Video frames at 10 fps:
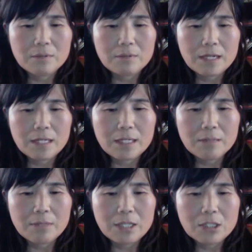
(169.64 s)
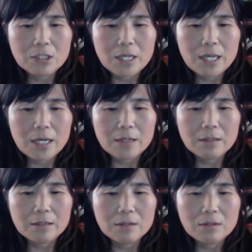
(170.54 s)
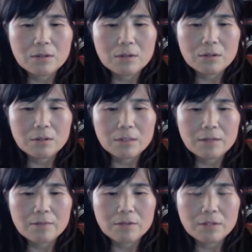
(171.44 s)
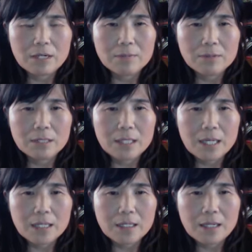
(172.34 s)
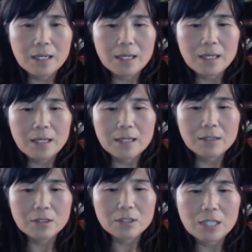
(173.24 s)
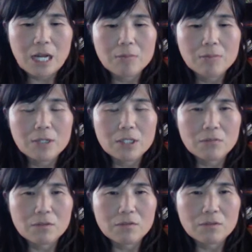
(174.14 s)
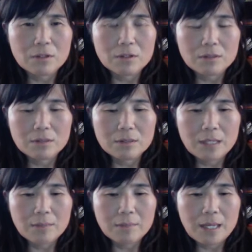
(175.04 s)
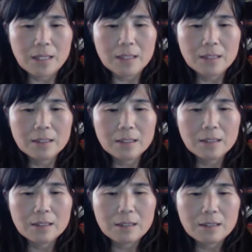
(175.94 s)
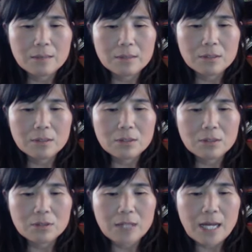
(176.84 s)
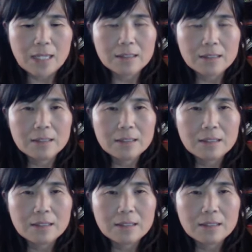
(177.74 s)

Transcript: provide inpatient care, or if you're able to get an urgent outpatient referral same day, then you could do that.